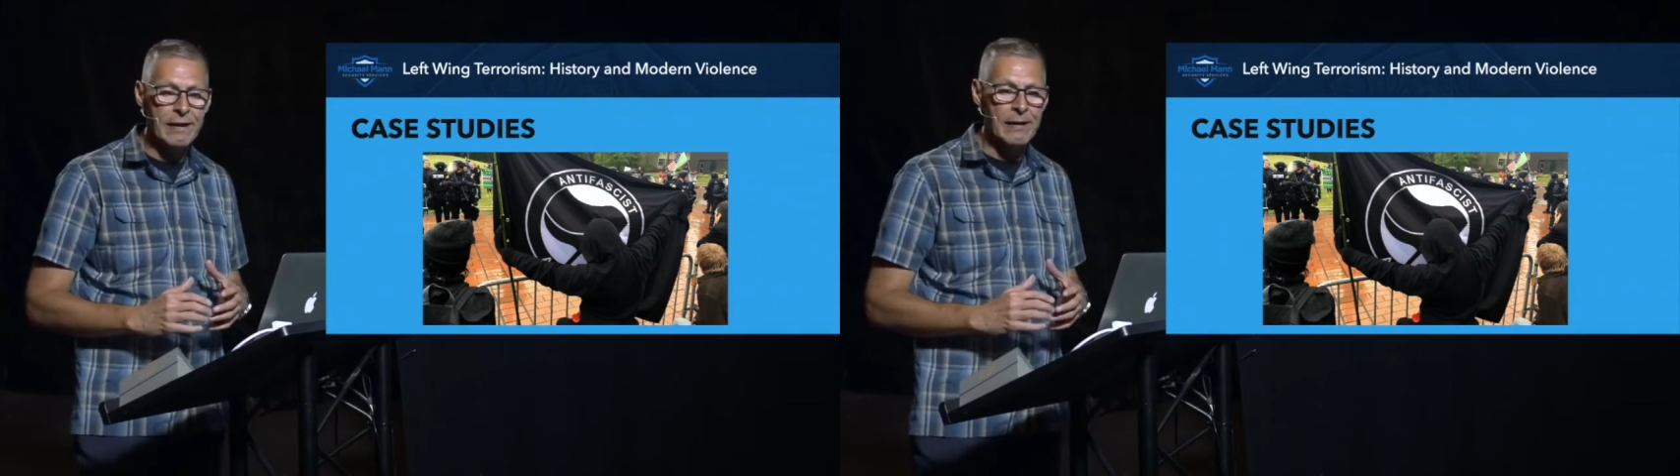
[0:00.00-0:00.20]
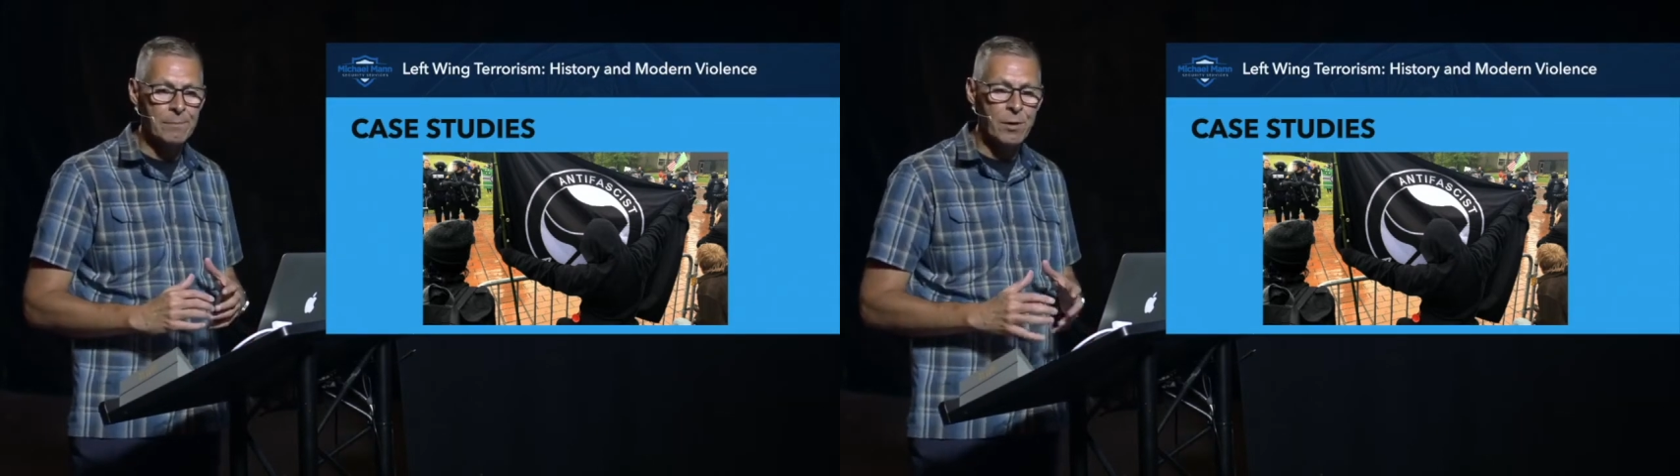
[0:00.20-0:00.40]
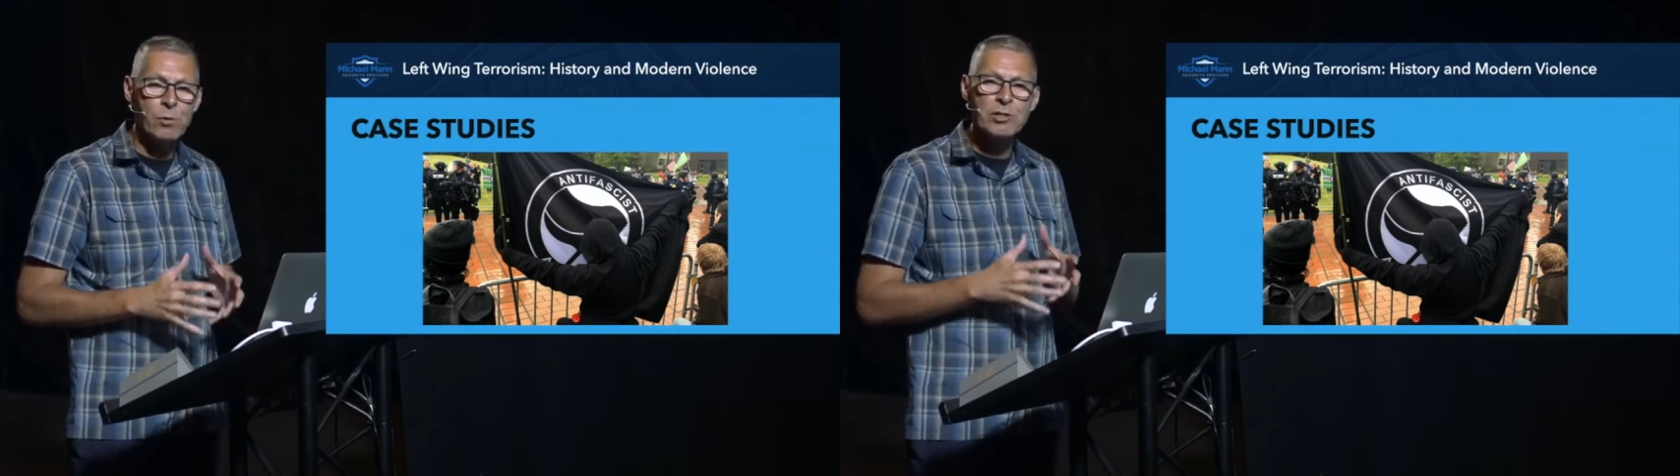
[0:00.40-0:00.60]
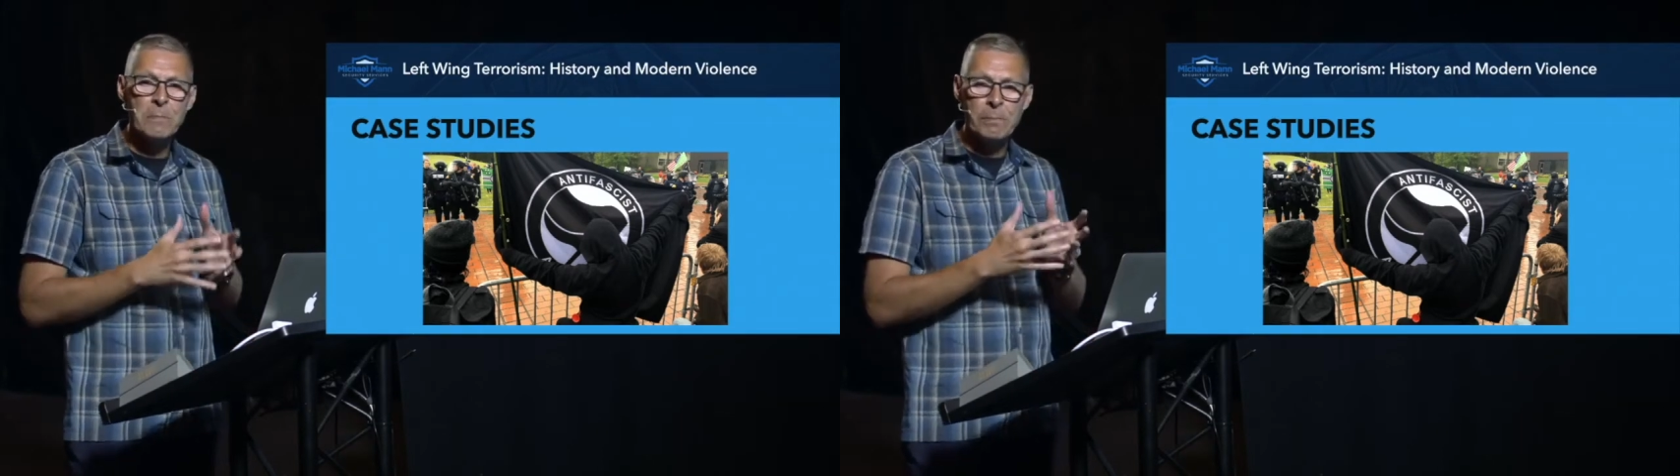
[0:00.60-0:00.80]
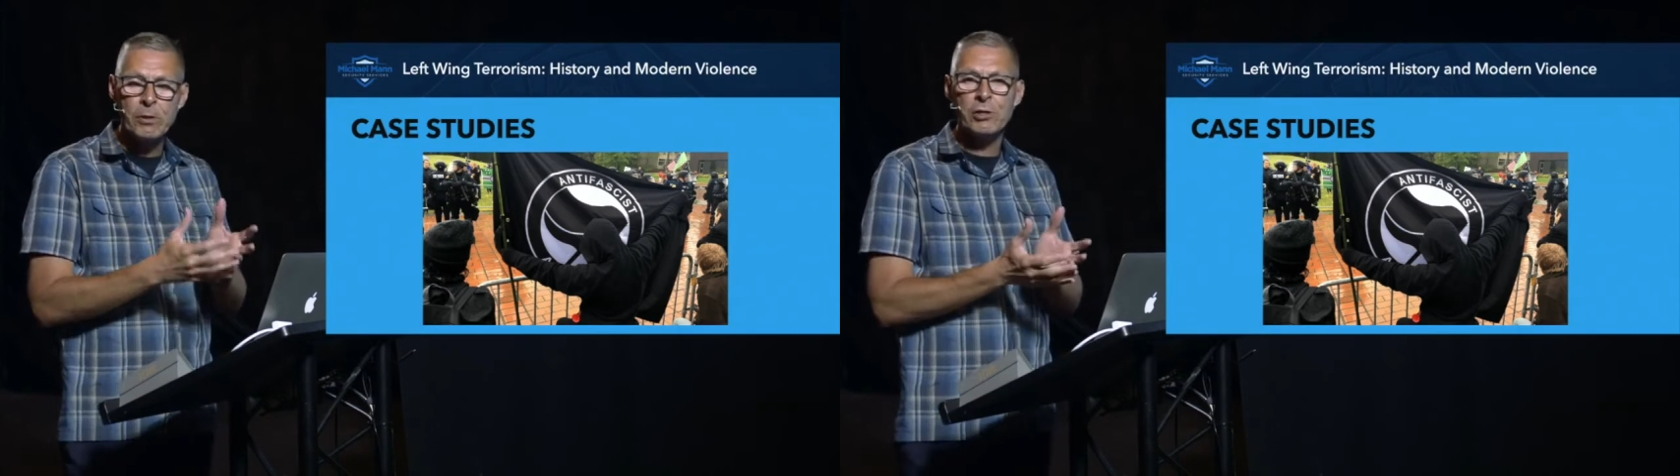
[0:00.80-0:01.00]
um, there was
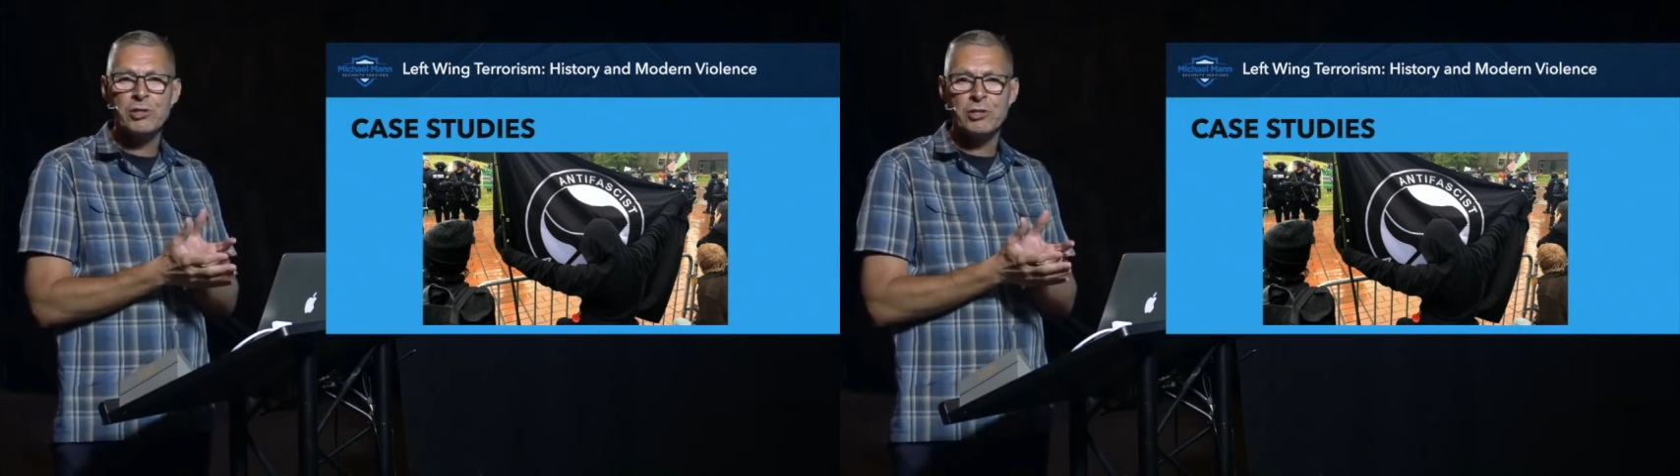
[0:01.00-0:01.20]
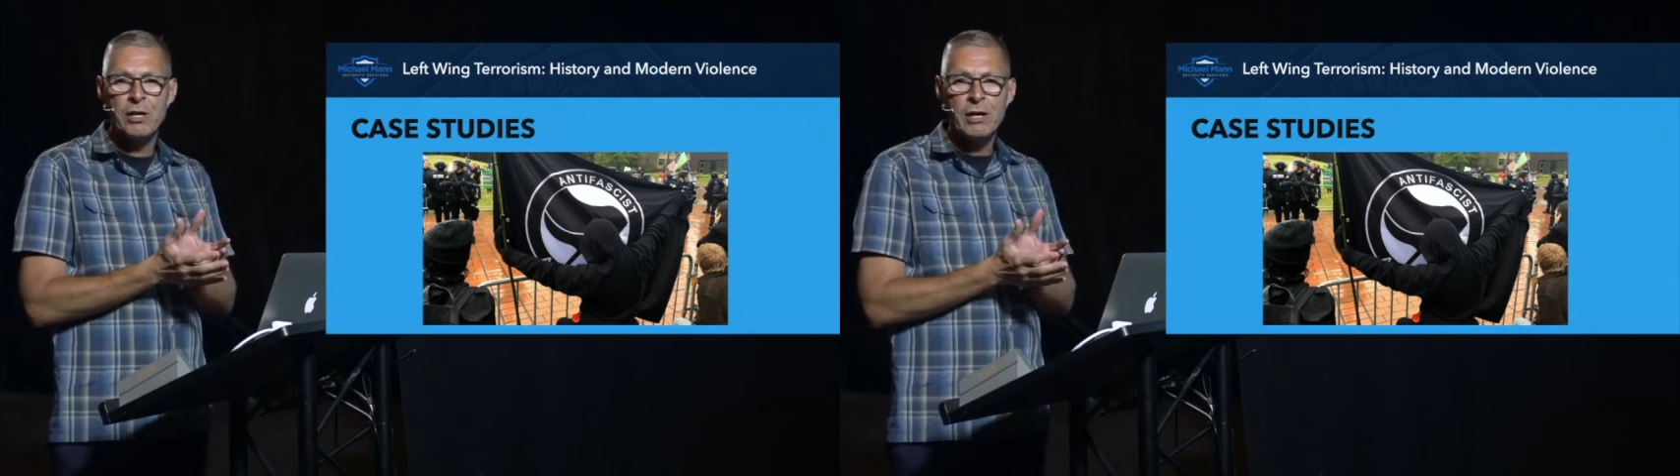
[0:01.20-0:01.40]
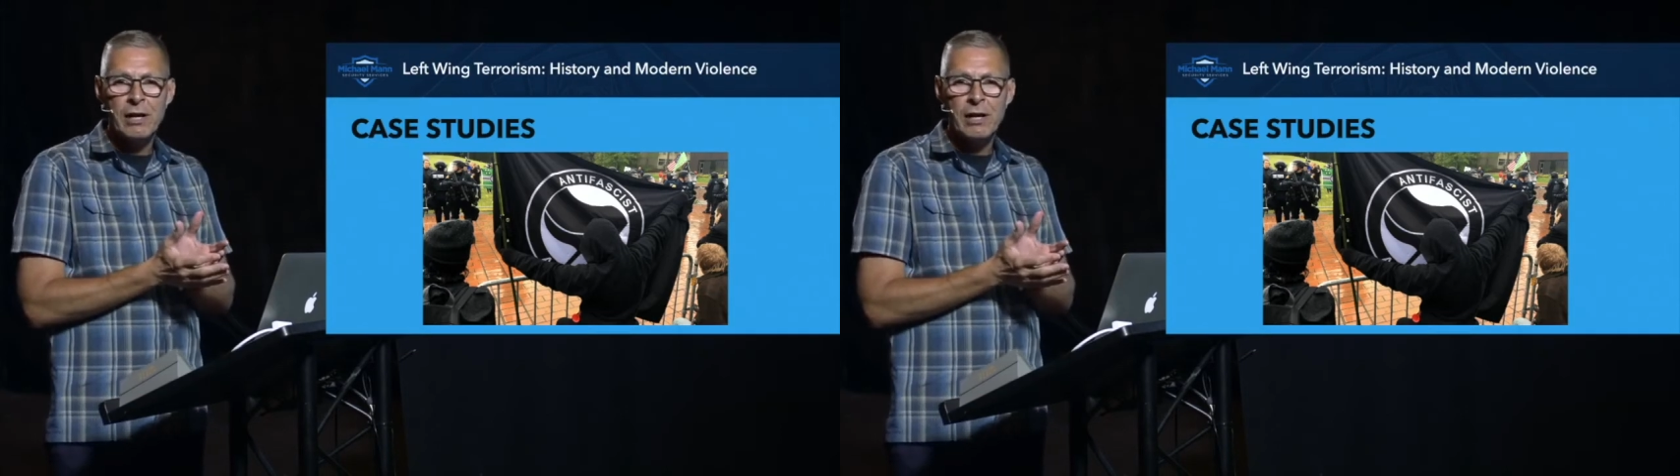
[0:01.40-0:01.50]
a push,